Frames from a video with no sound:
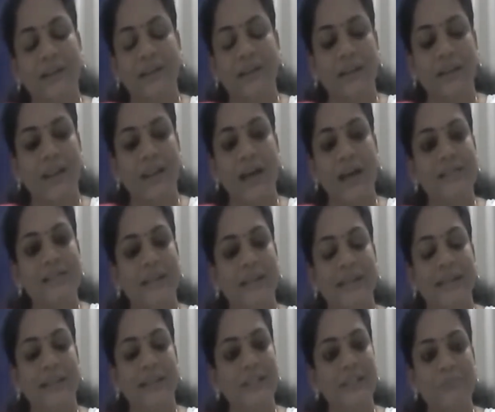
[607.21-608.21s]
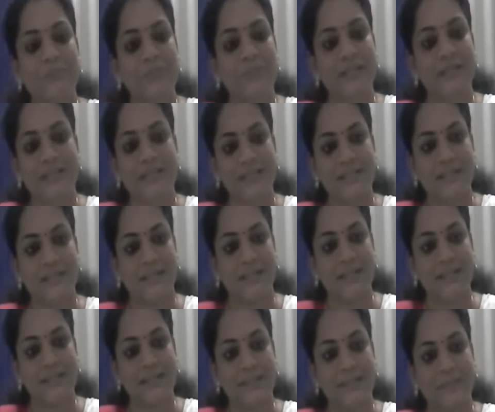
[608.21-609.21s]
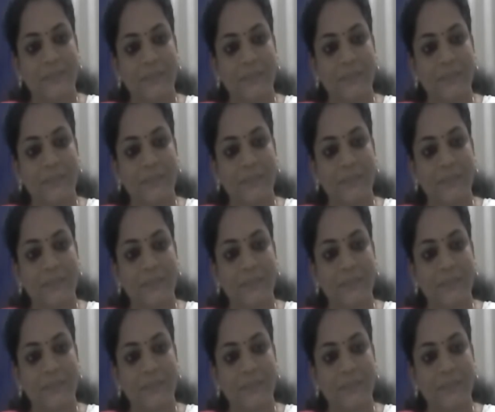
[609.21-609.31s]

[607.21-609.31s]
class, I teach business studies.